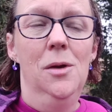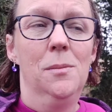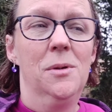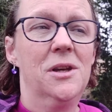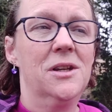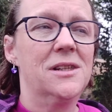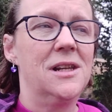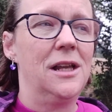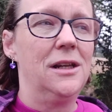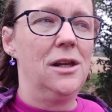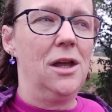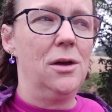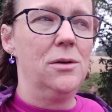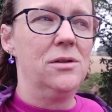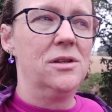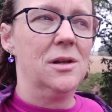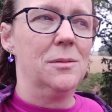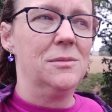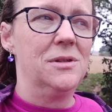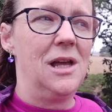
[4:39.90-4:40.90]
Because I know
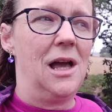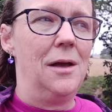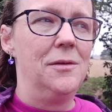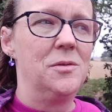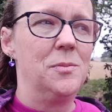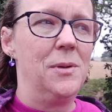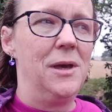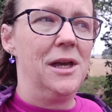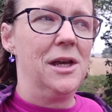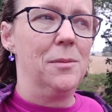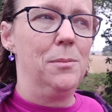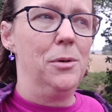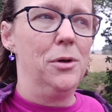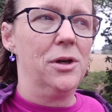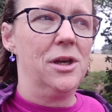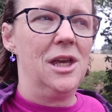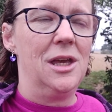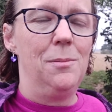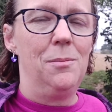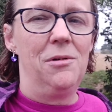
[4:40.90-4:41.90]
sometimes being a
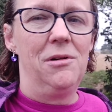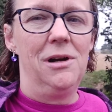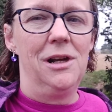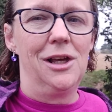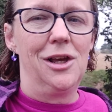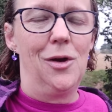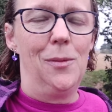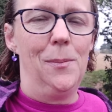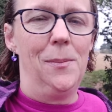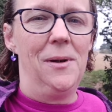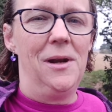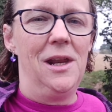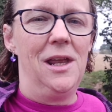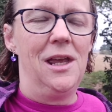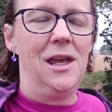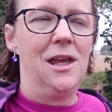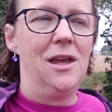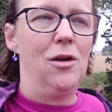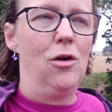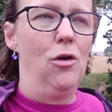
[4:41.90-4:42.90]
bookkeeper in a
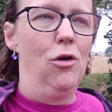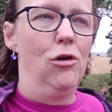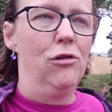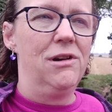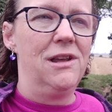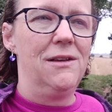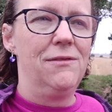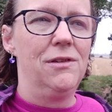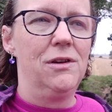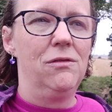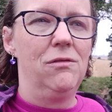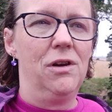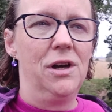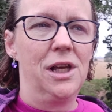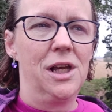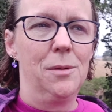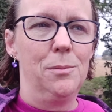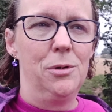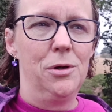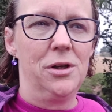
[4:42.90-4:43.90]
company or even
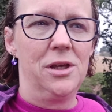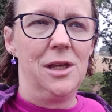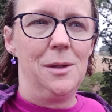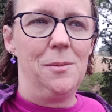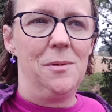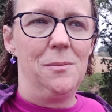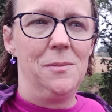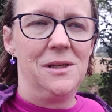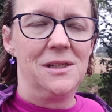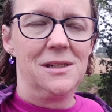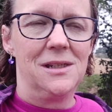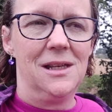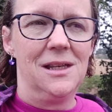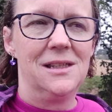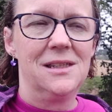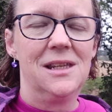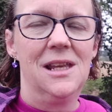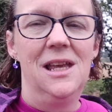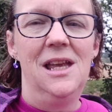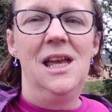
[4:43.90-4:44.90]
running a bookkeeping
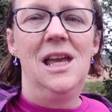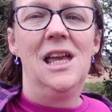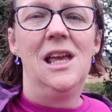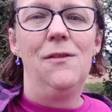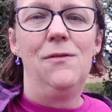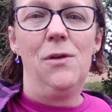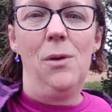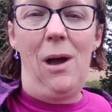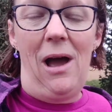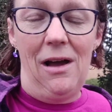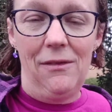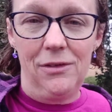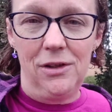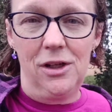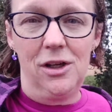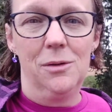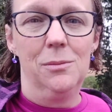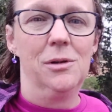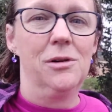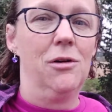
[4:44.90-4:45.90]
business, if you haven't
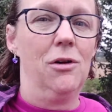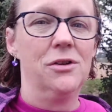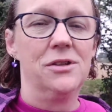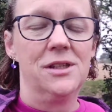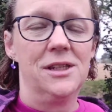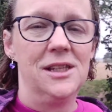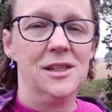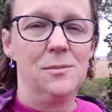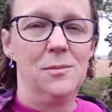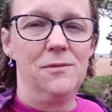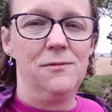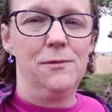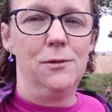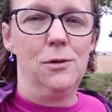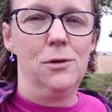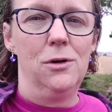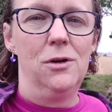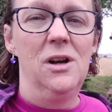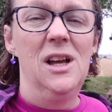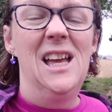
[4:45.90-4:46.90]
come across this
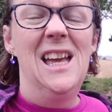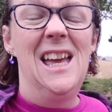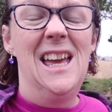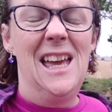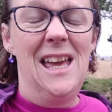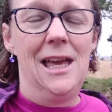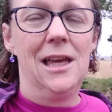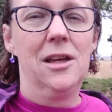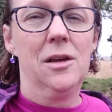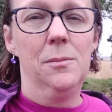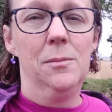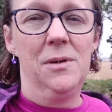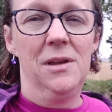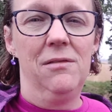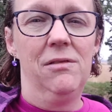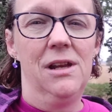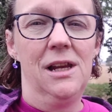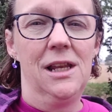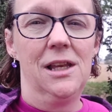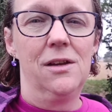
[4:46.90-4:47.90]
before, it can
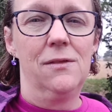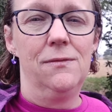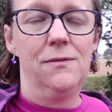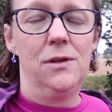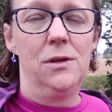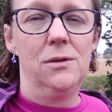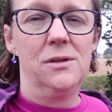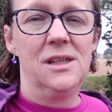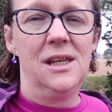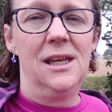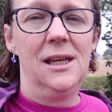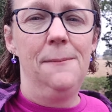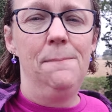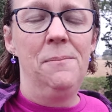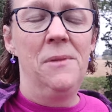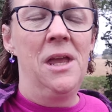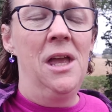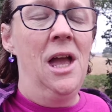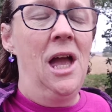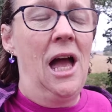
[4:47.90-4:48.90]
be really confusing,
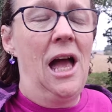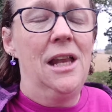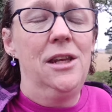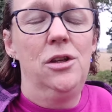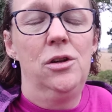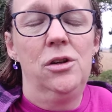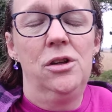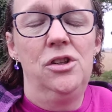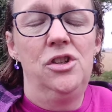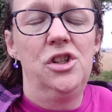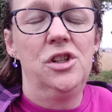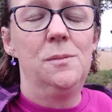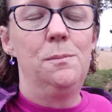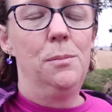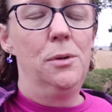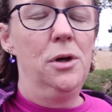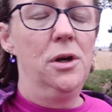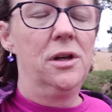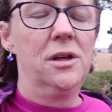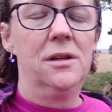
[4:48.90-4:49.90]
and you can
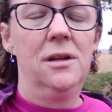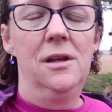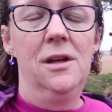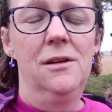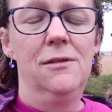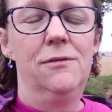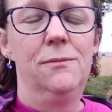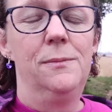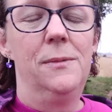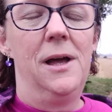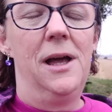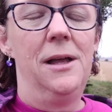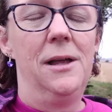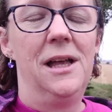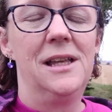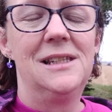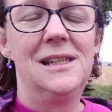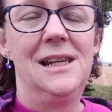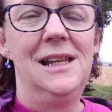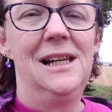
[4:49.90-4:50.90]
just book
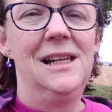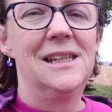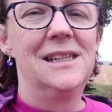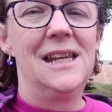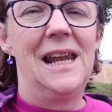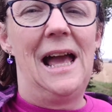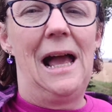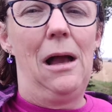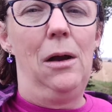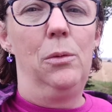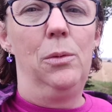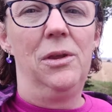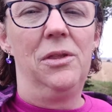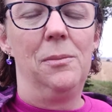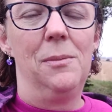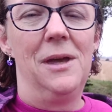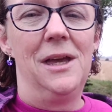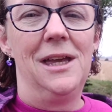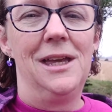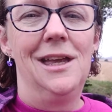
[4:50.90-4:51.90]
as little as an hour
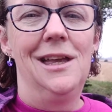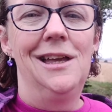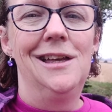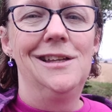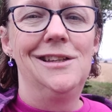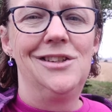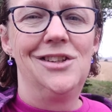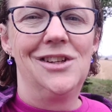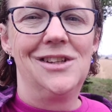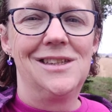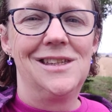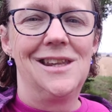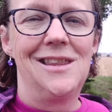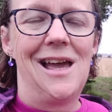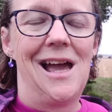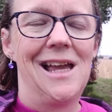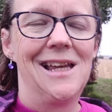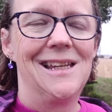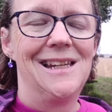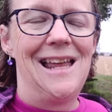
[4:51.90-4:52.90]
with me just so
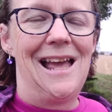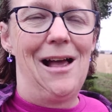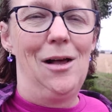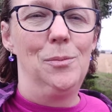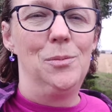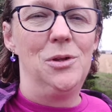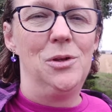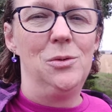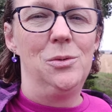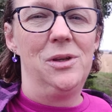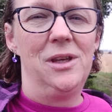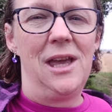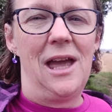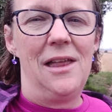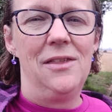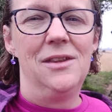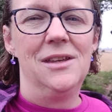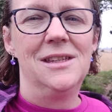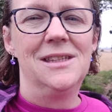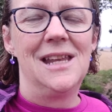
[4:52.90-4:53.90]
that I can help you
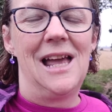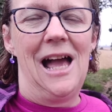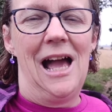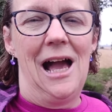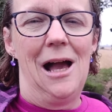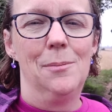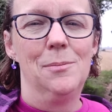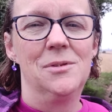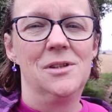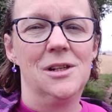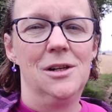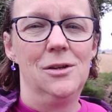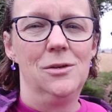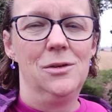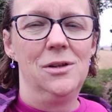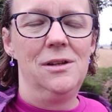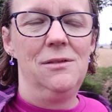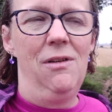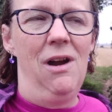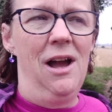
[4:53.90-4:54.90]
get this
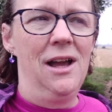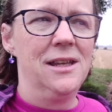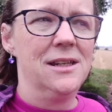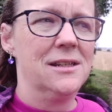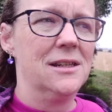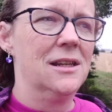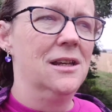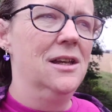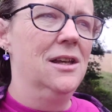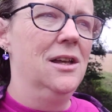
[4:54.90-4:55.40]
absolutely right.